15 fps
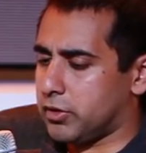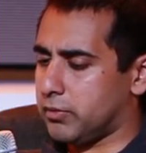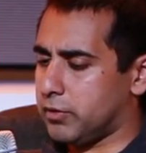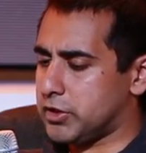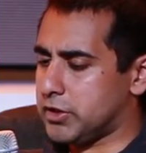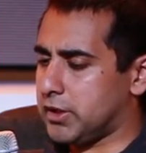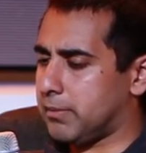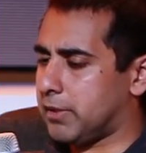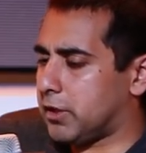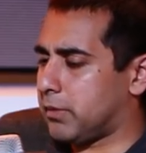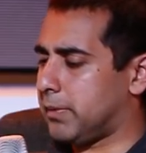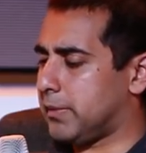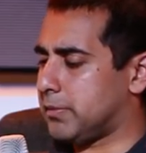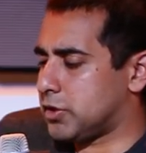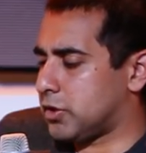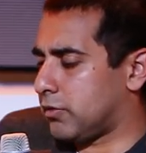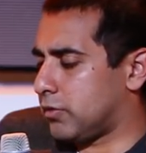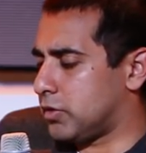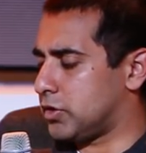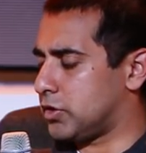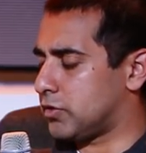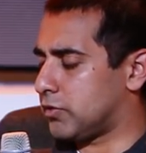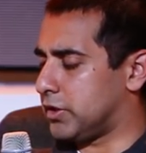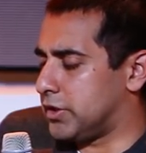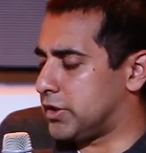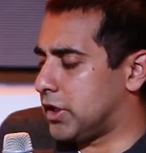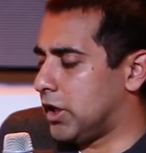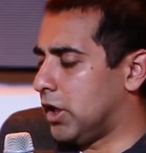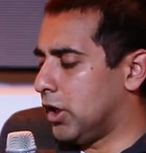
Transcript: And the reason that micropayment software is useful is,